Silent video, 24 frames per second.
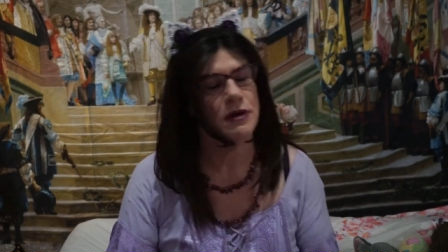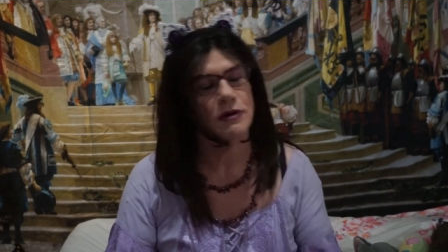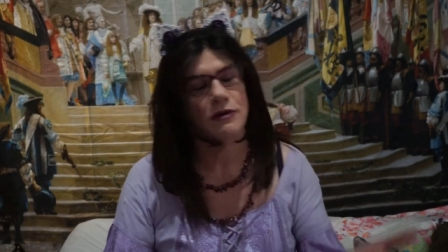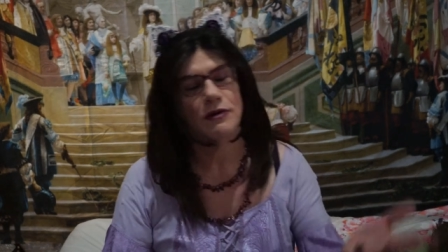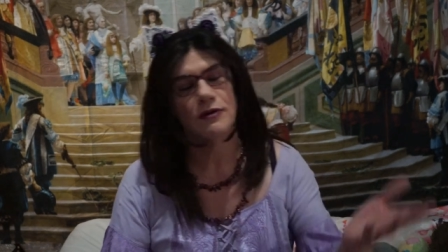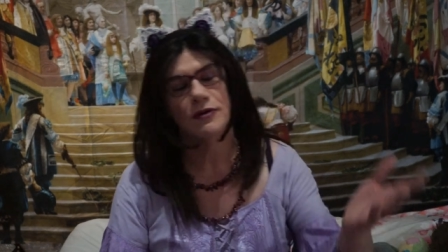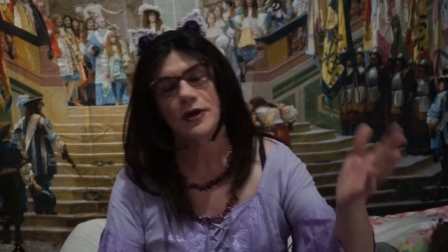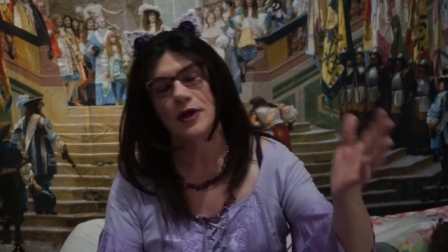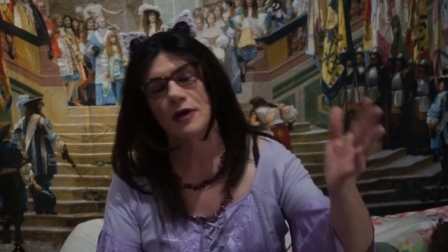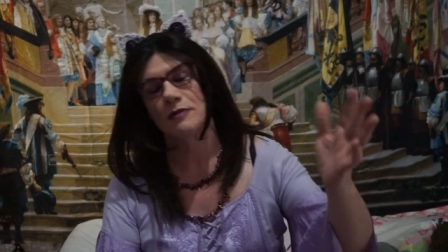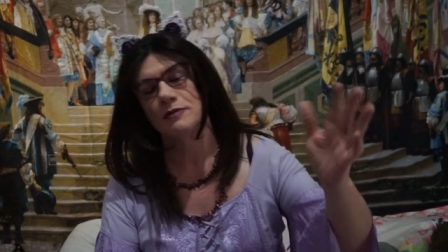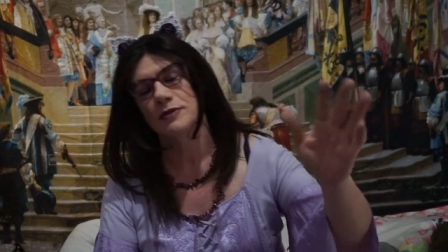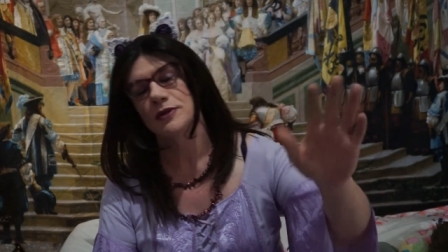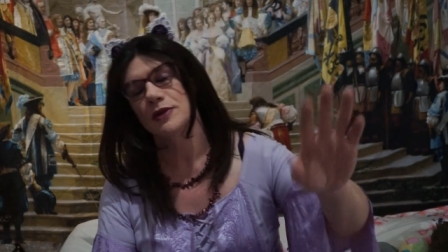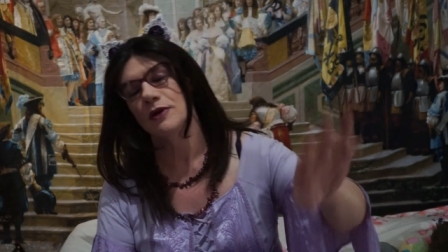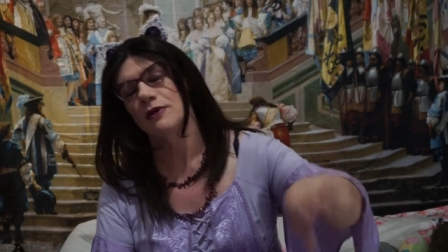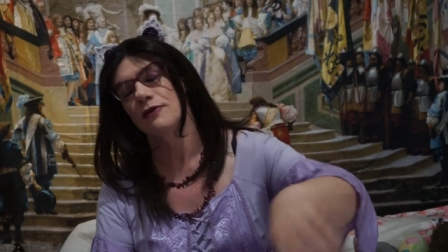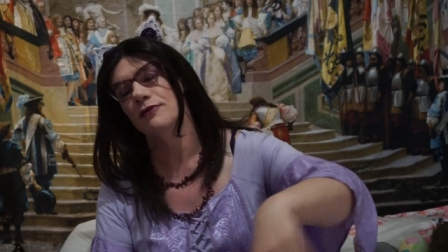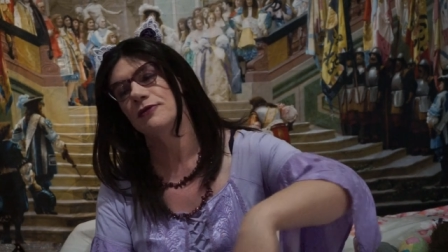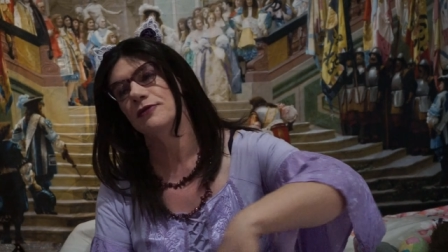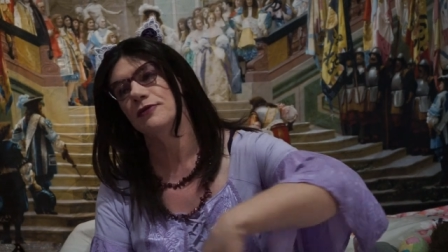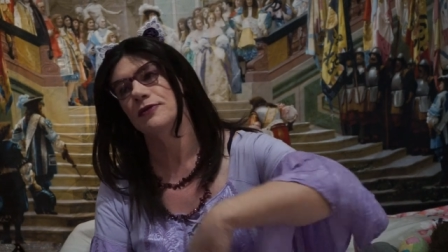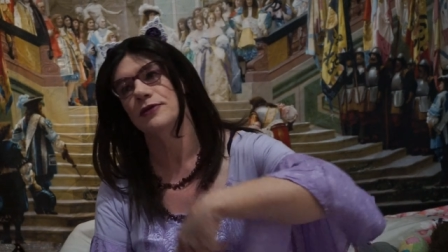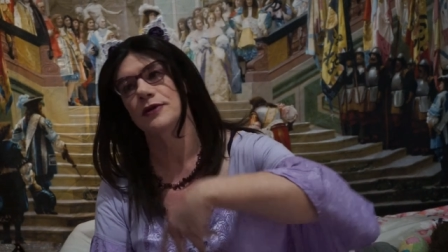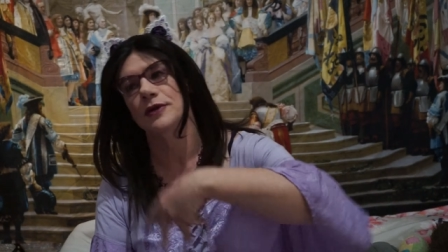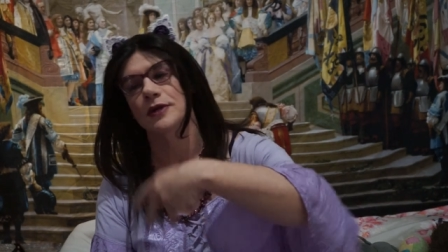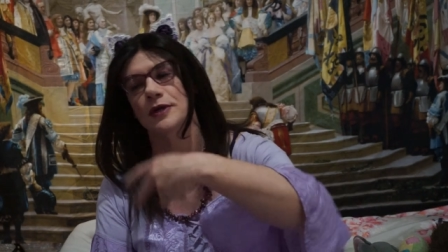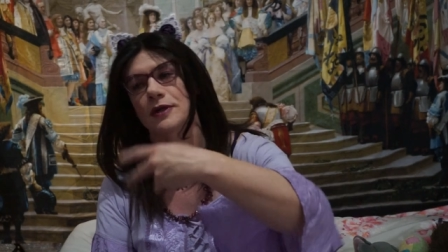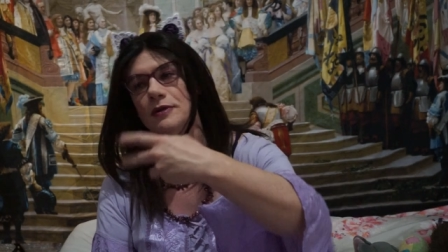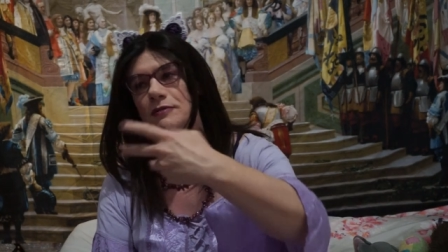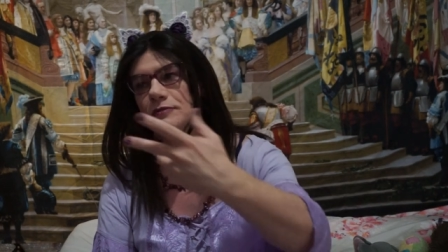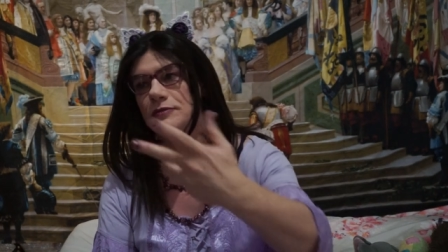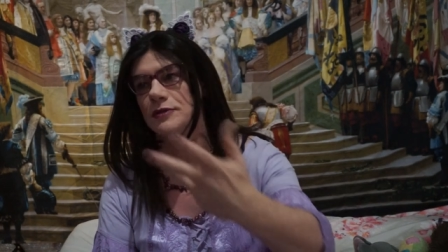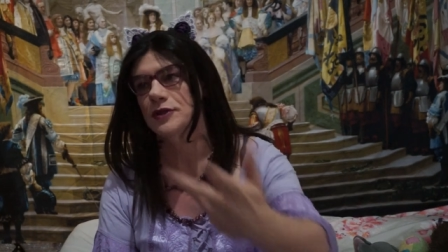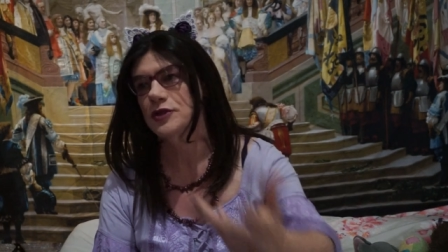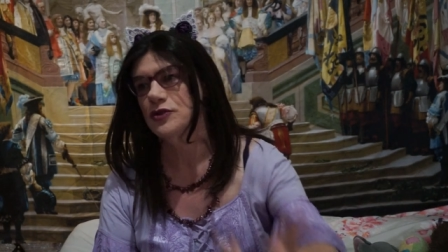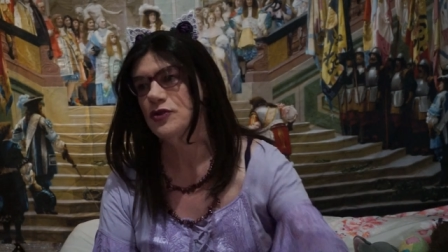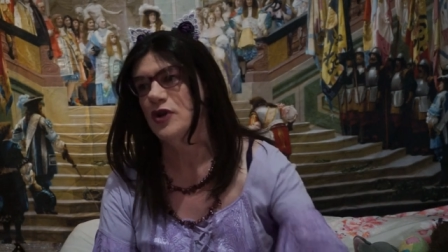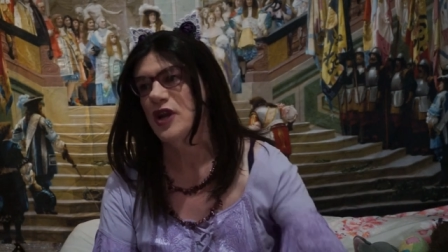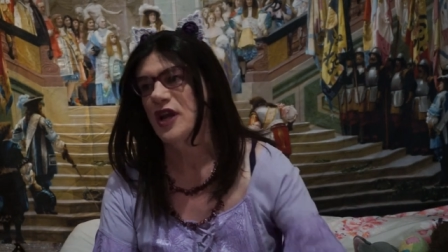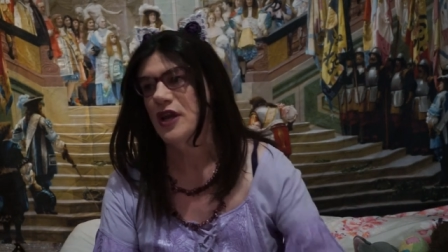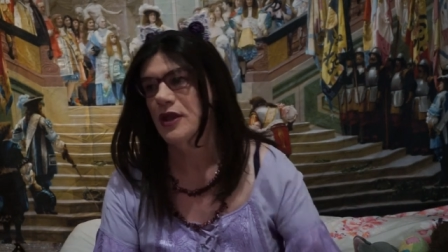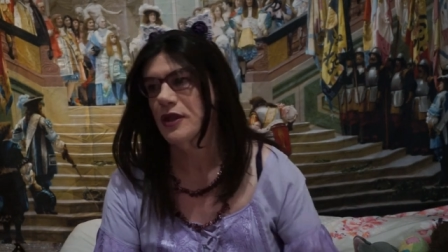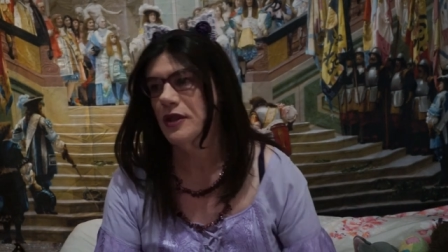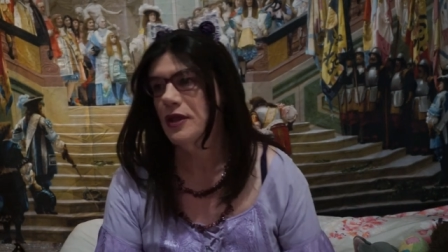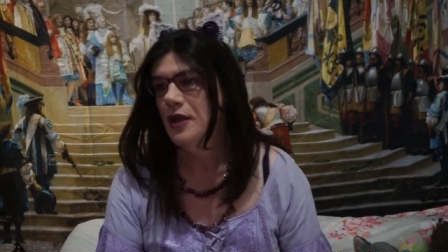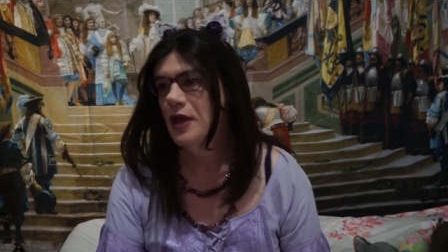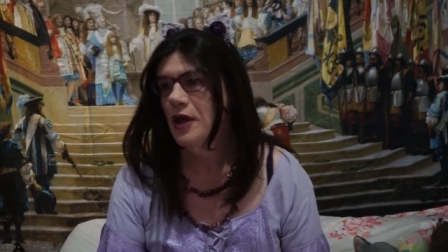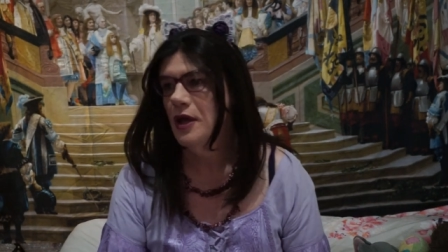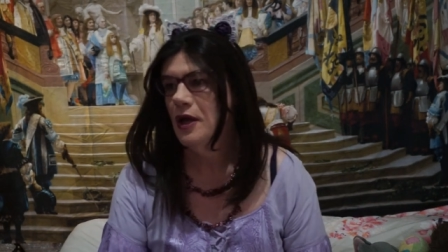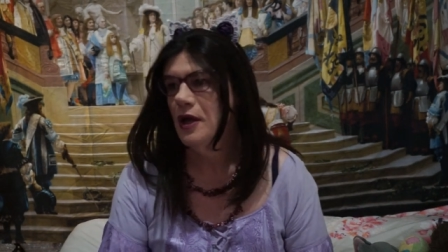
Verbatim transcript: or if it comes off um, strength.